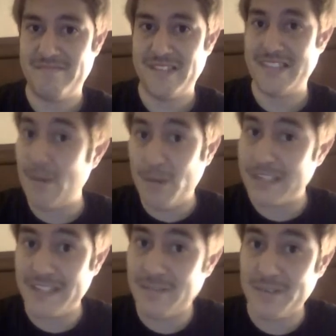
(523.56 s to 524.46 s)
Because that
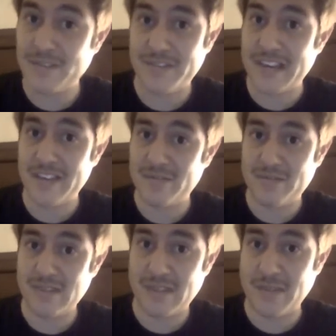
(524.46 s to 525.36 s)
wasn't the original title.
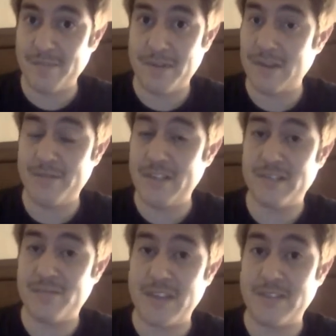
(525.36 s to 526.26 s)
Top 10
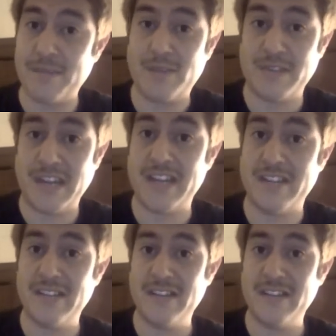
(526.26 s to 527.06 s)
Reasons Why the Prequels Are Hated.